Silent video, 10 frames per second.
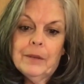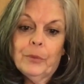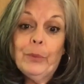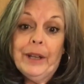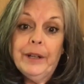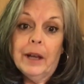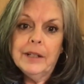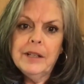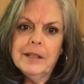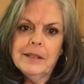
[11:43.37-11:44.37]
red
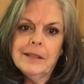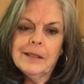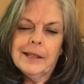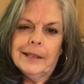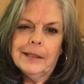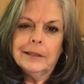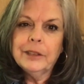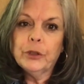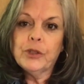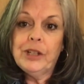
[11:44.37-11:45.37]
onions and a
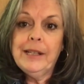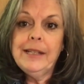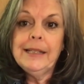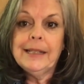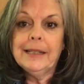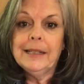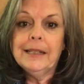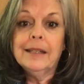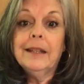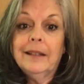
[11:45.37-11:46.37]
little cheese, and